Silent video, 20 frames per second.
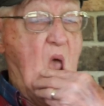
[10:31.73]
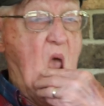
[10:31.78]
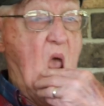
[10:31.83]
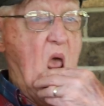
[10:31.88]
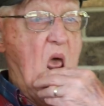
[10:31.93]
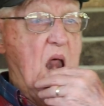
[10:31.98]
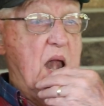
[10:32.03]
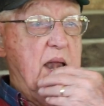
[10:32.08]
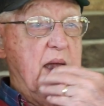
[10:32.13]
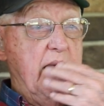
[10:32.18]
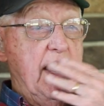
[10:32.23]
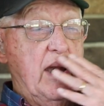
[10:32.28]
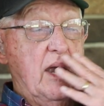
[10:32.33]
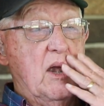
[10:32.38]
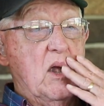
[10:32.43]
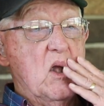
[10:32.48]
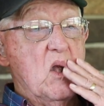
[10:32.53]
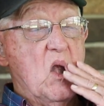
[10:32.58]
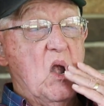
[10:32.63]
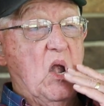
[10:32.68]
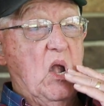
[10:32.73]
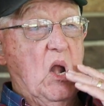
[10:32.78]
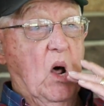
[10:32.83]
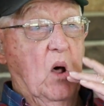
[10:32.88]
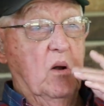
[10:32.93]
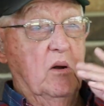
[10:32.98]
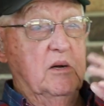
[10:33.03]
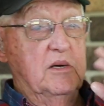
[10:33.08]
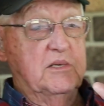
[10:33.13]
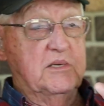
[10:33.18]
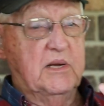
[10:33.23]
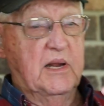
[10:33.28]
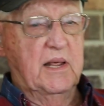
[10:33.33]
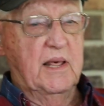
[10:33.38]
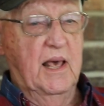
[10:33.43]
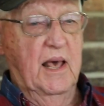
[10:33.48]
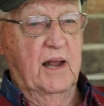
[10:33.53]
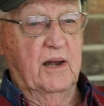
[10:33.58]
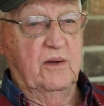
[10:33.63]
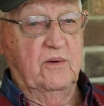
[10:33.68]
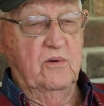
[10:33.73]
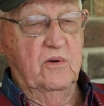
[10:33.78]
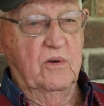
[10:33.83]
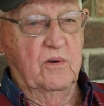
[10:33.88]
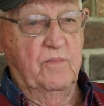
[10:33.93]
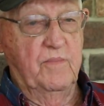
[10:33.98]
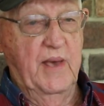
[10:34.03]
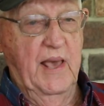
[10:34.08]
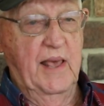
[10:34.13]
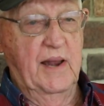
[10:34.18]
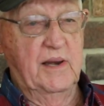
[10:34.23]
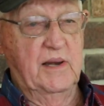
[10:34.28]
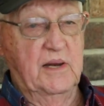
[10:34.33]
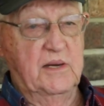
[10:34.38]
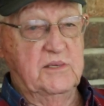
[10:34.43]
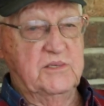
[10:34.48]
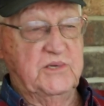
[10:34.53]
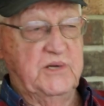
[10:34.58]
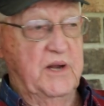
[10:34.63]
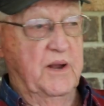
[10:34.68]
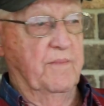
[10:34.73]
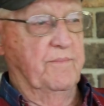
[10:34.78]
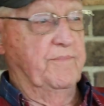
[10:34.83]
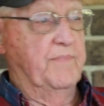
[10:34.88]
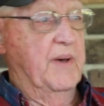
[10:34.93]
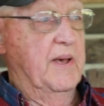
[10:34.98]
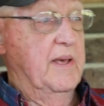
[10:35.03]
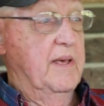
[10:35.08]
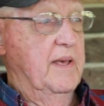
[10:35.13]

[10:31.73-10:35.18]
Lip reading: And they taught us how to abandon ship.